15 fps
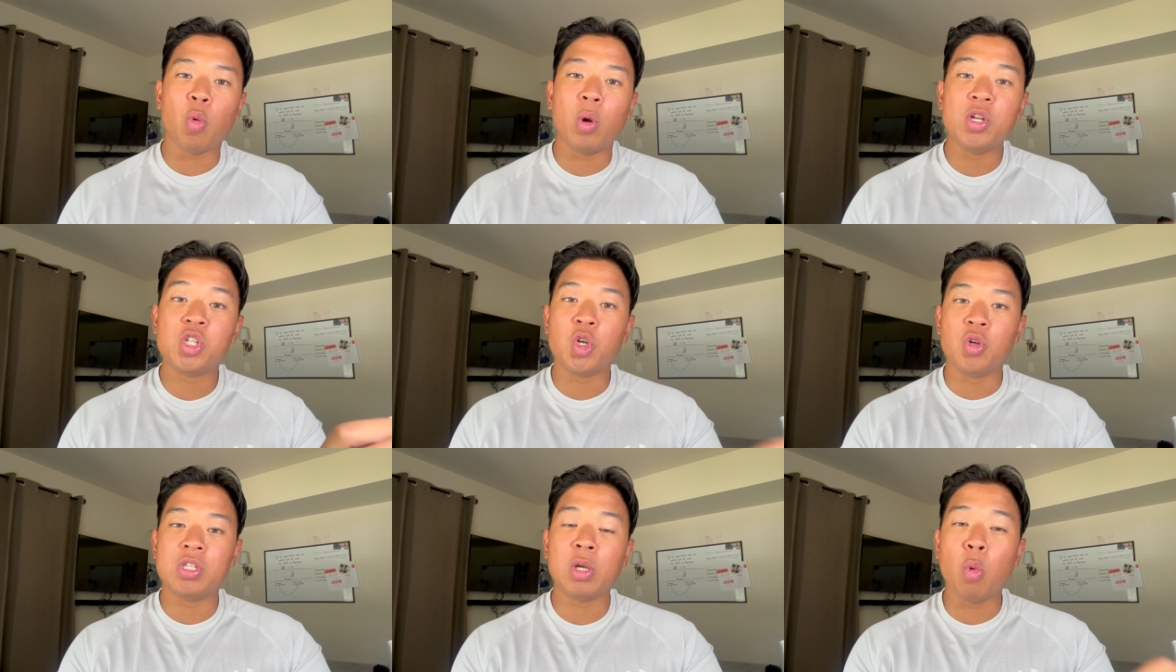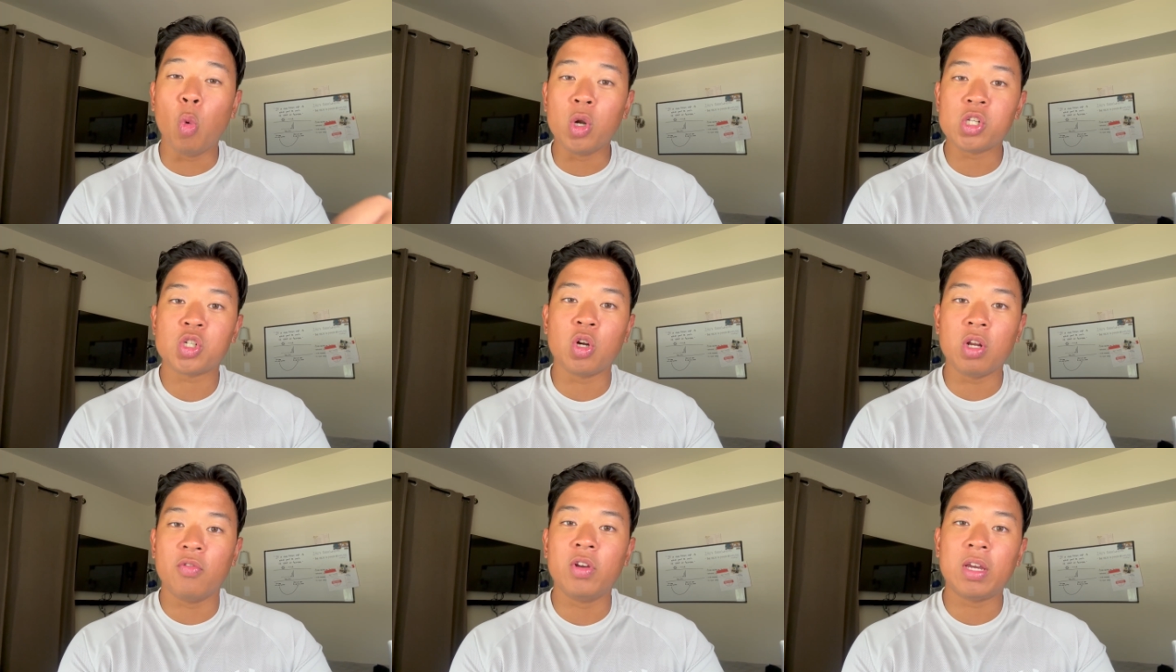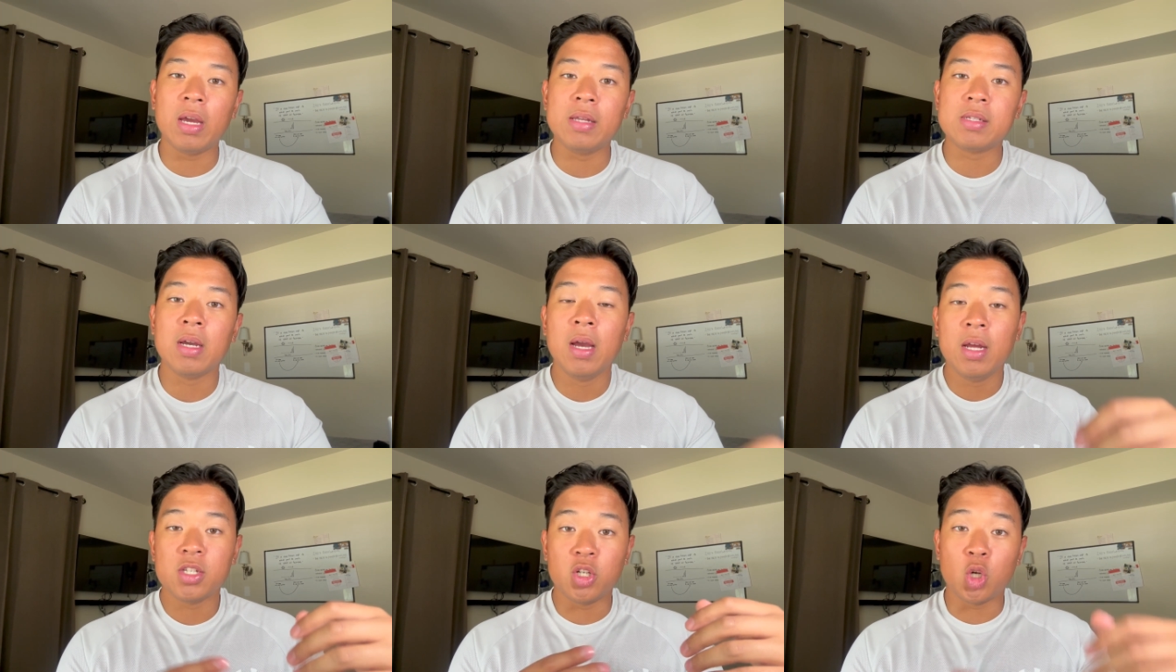when choosing which certificate
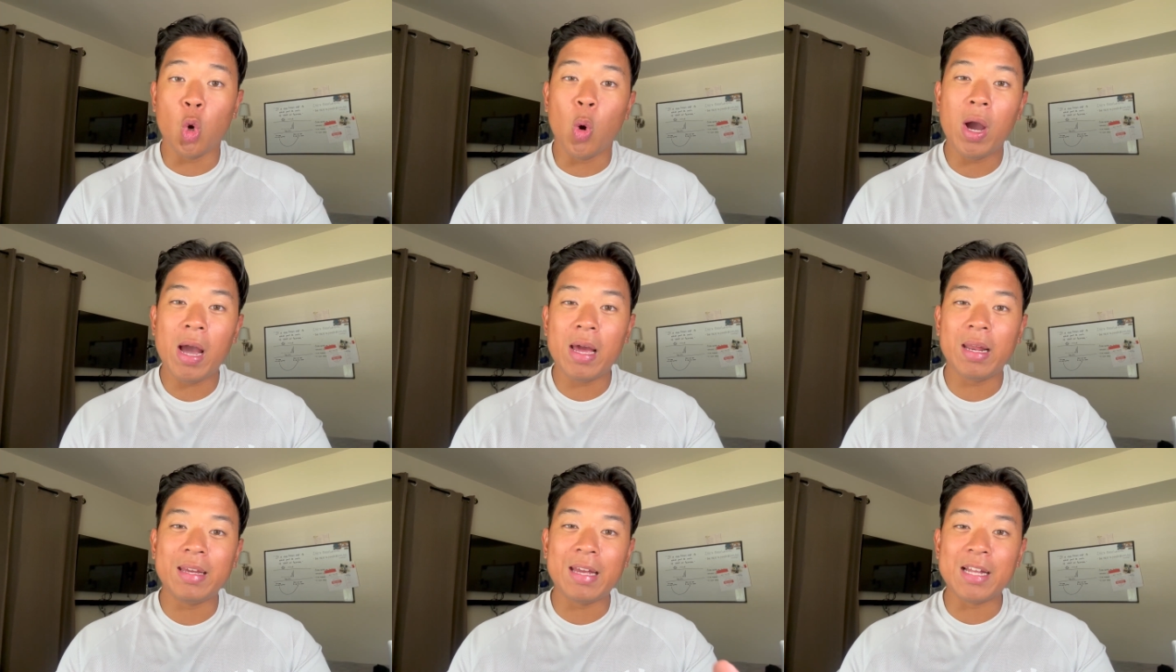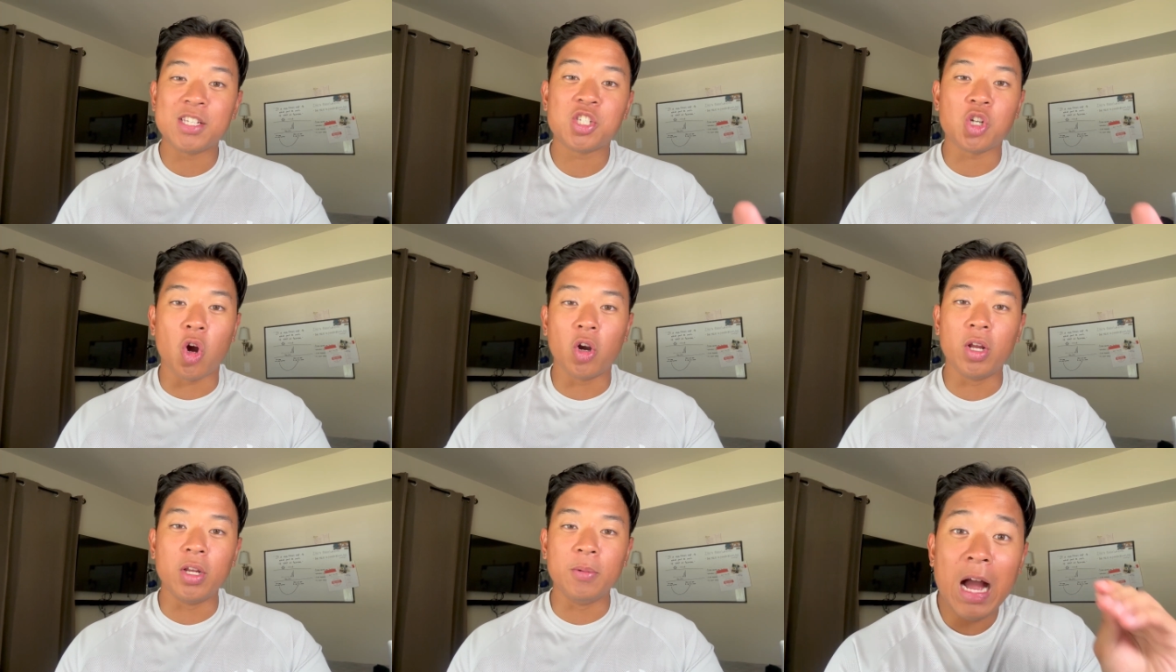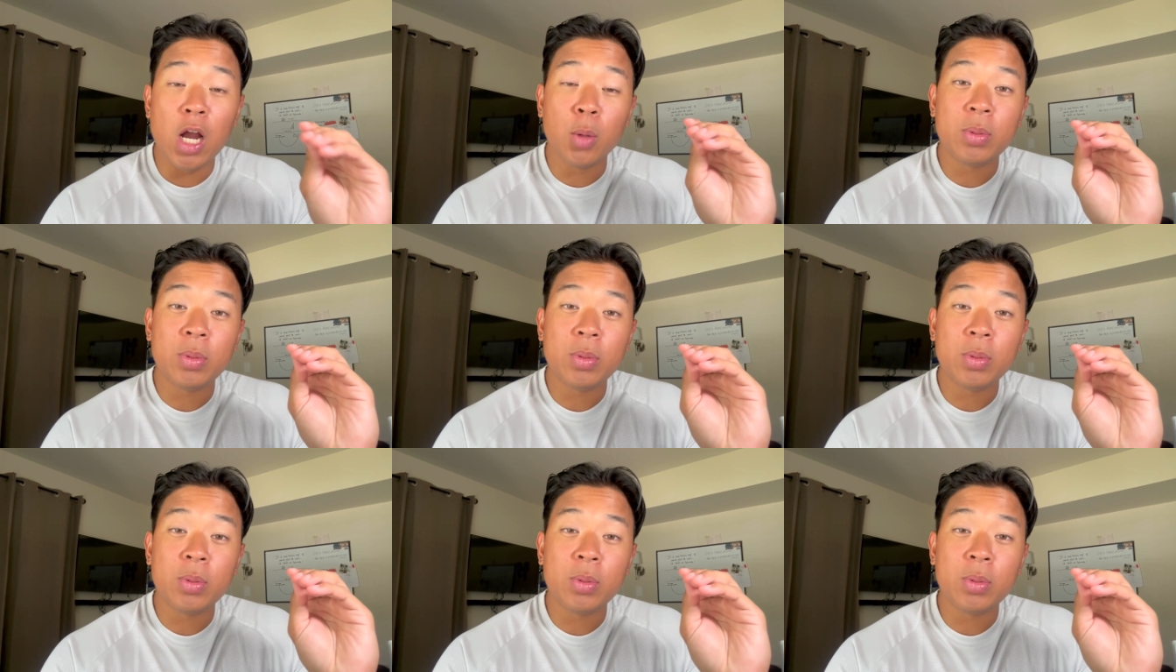to go ahead and get started. I hope